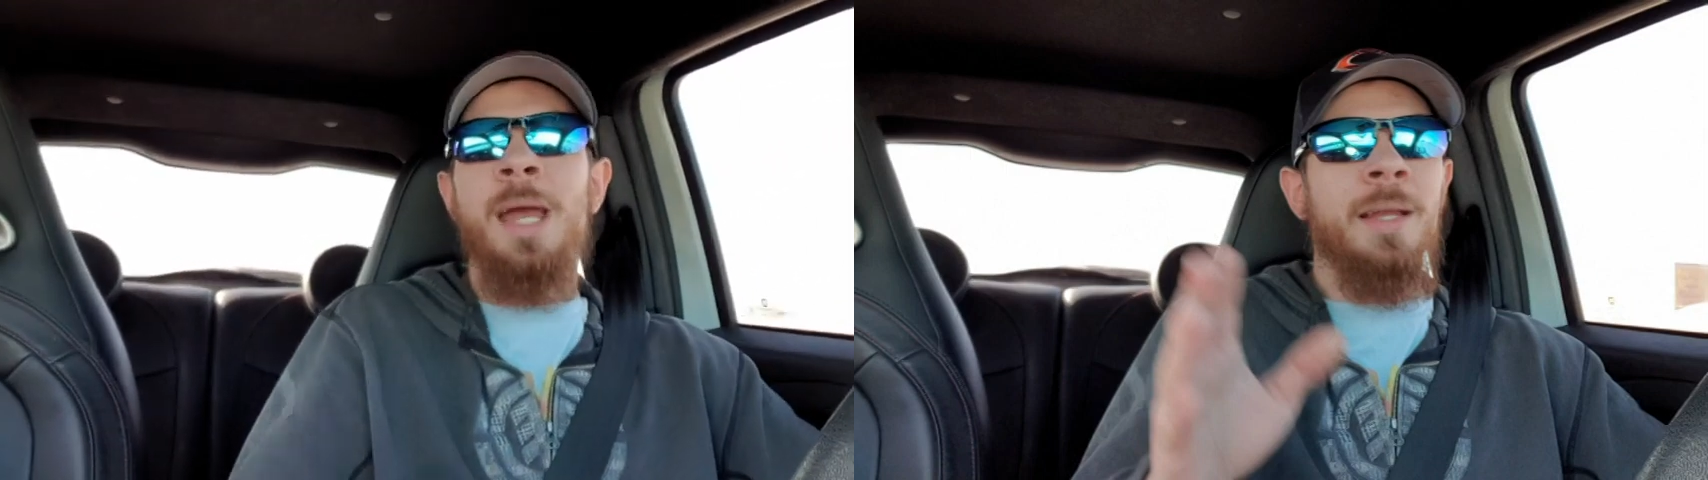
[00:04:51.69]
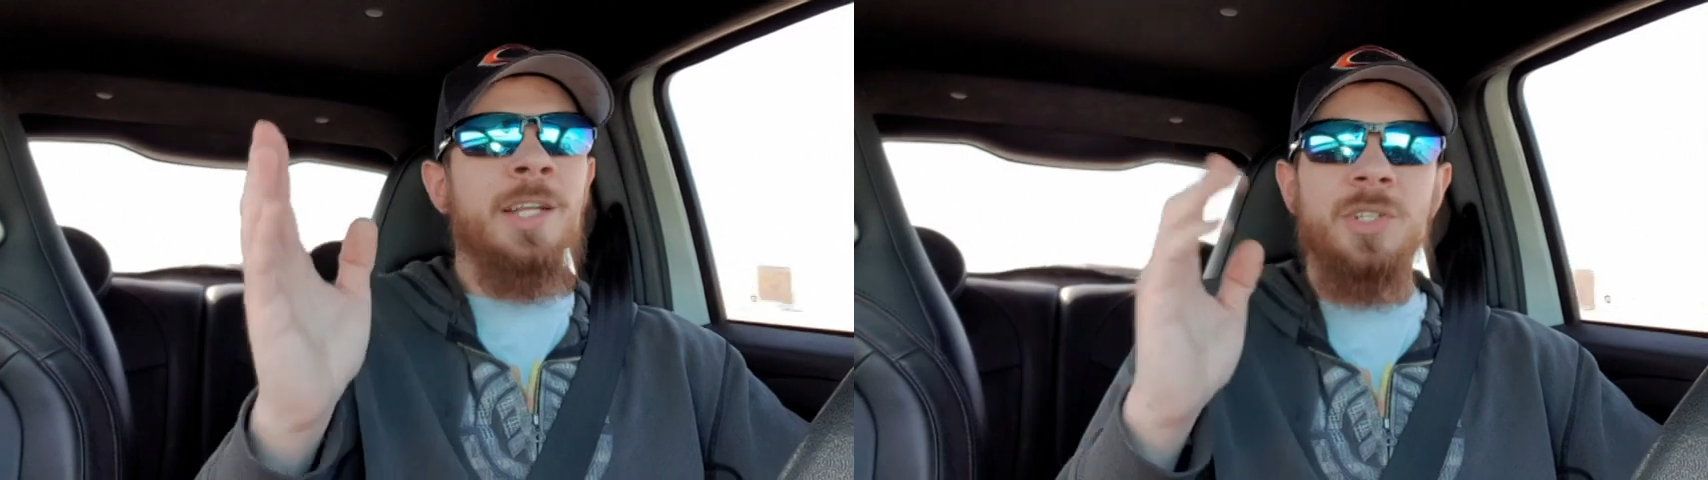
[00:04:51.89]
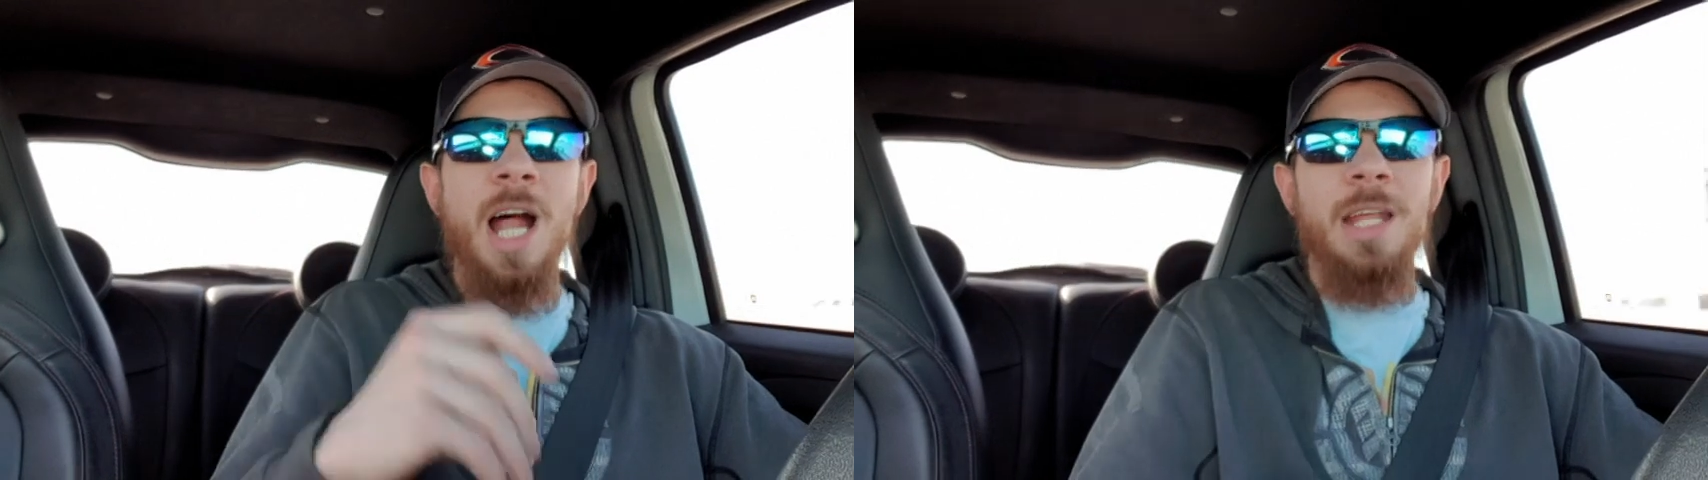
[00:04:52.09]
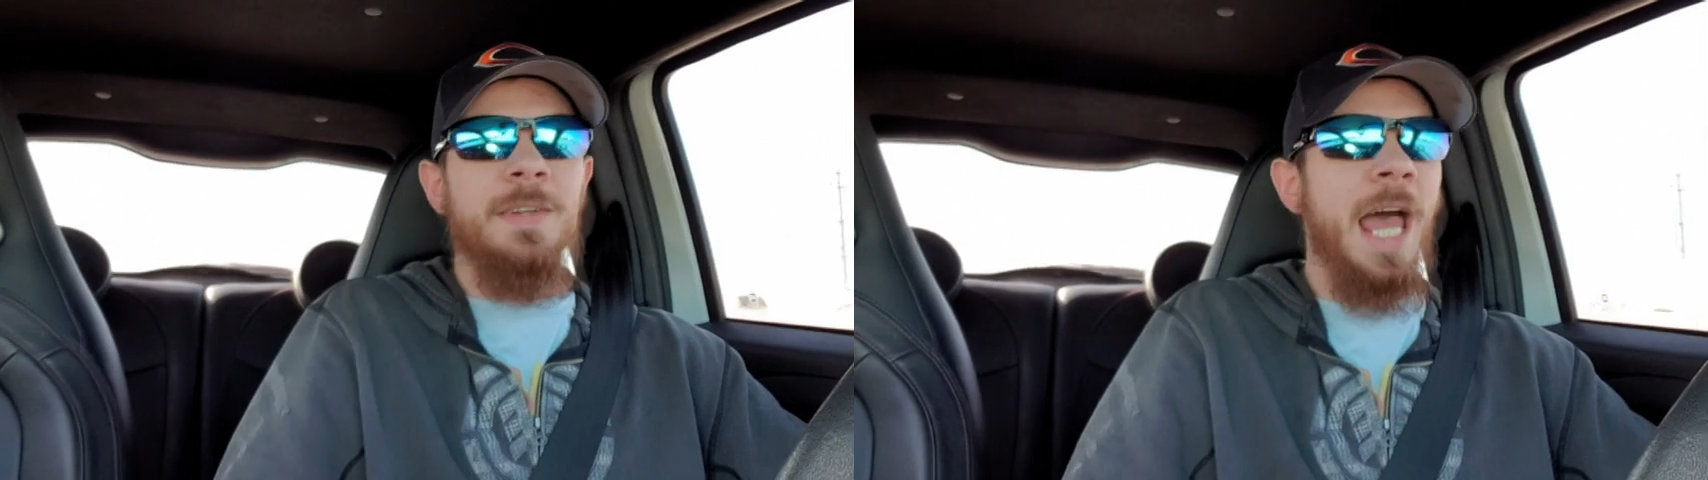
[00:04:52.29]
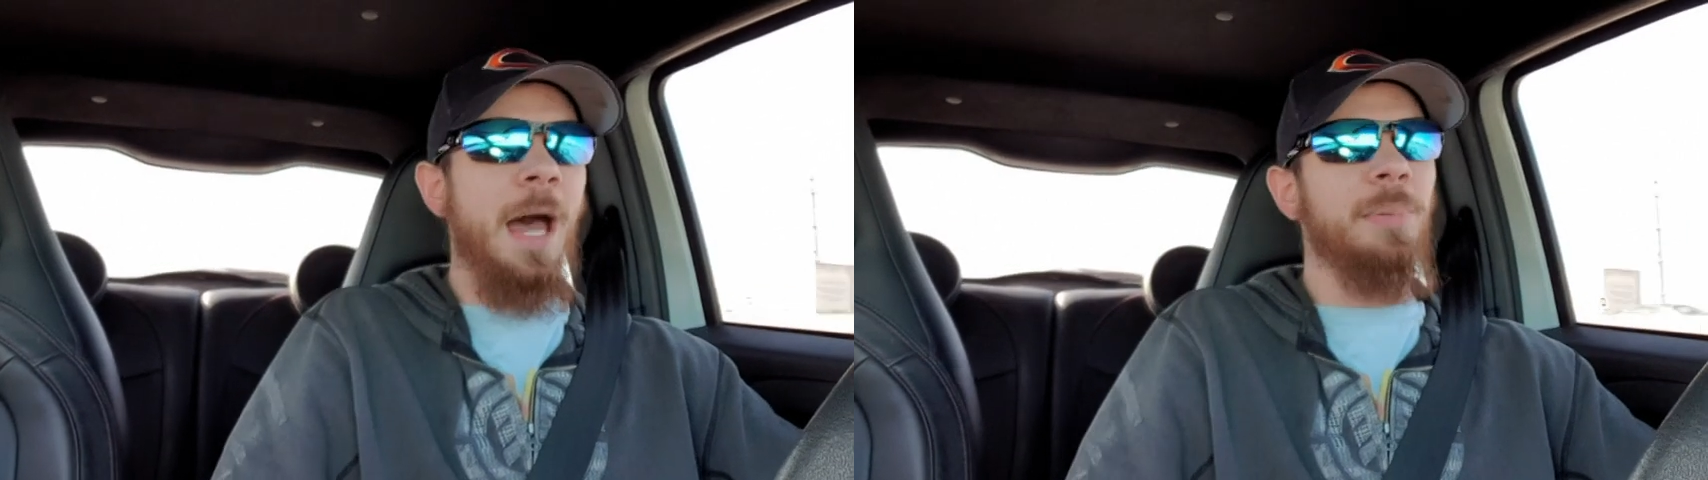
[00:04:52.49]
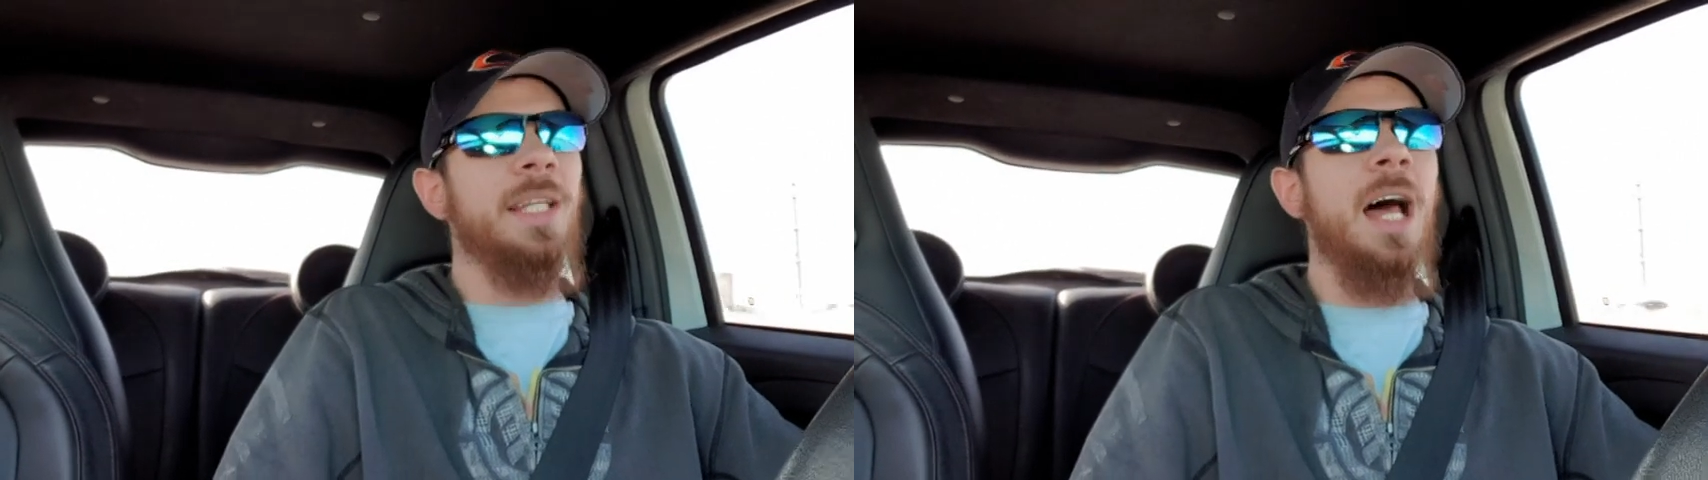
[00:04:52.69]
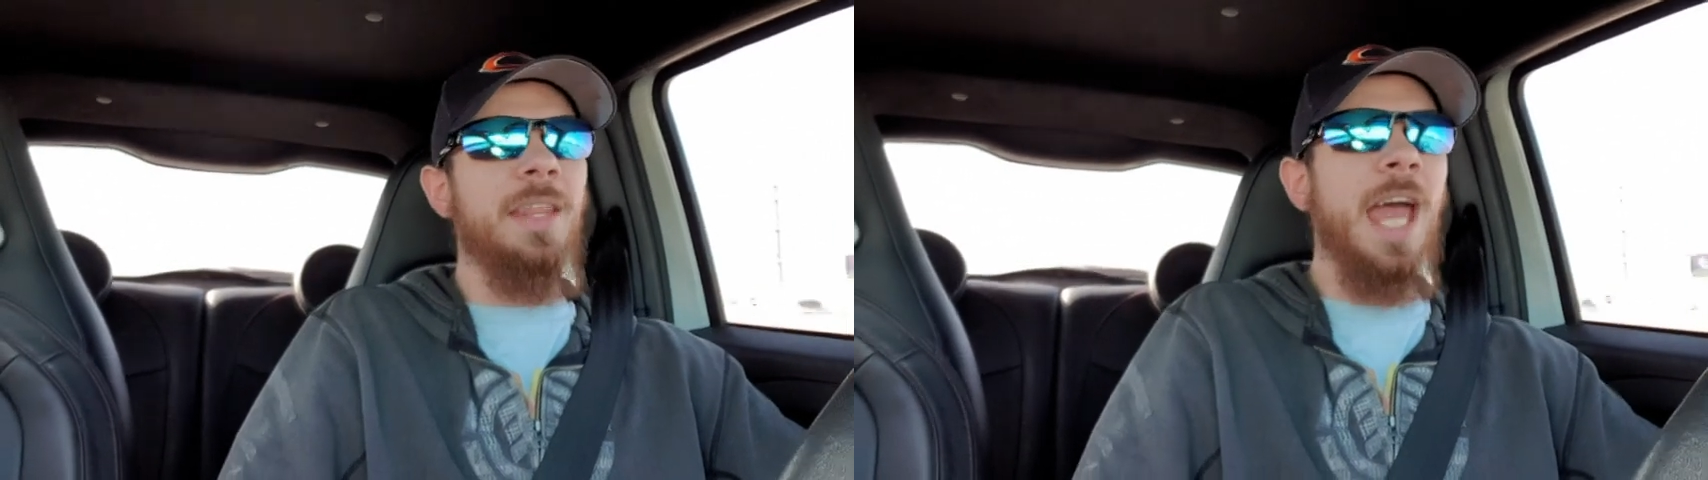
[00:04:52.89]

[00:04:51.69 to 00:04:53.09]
It may just not even happen.